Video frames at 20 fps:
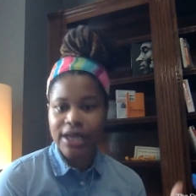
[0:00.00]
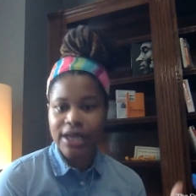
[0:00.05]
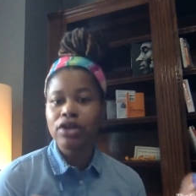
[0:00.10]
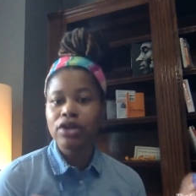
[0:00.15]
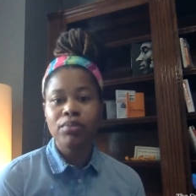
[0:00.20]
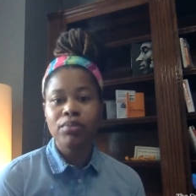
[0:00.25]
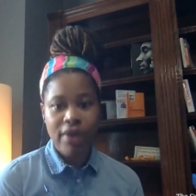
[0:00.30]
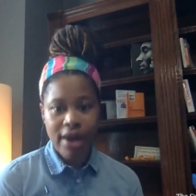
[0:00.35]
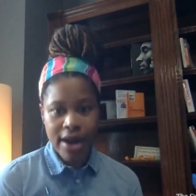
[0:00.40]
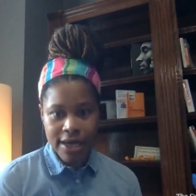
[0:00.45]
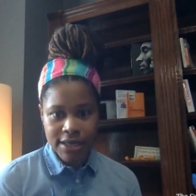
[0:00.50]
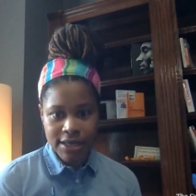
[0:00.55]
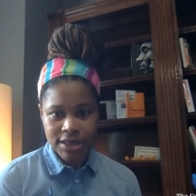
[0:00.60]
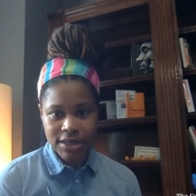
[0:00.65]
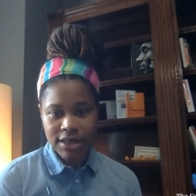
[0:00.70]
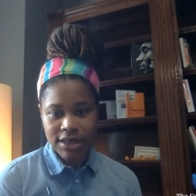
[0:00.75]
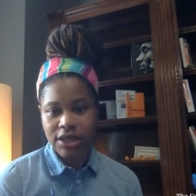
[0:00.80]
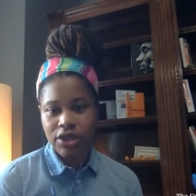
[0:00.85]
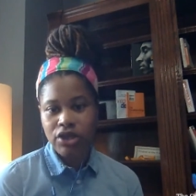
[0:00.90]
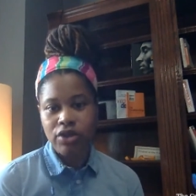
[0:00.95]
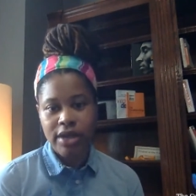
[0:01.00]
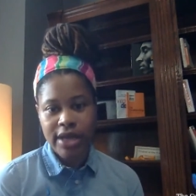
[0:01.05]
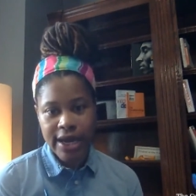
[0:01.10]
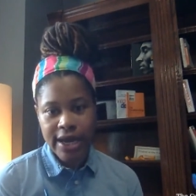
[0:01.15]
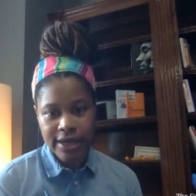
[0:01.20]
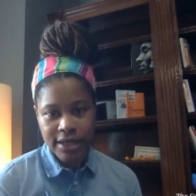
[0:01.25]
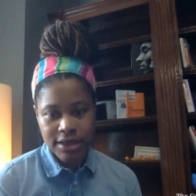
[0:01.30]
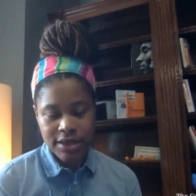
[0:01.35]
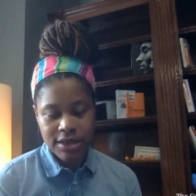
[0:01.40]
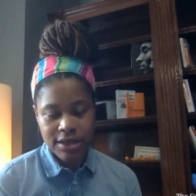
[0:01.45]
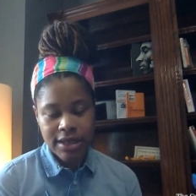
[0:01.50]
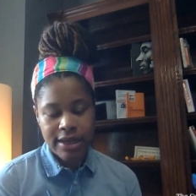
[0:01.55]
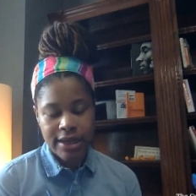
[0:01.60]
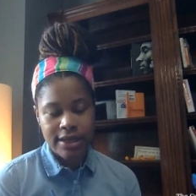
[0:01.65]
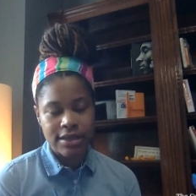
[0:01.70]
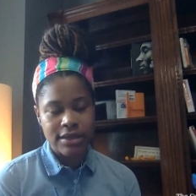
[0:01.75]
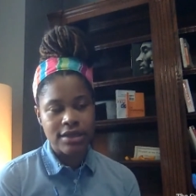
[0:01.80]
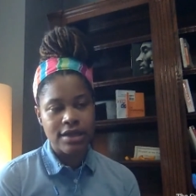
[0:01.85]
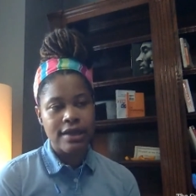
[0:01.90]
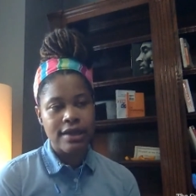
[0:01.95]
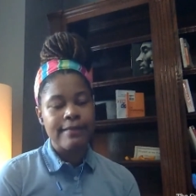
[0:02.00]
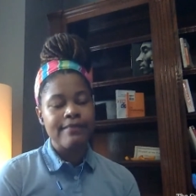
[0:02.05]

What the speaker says: enterprises in the United States.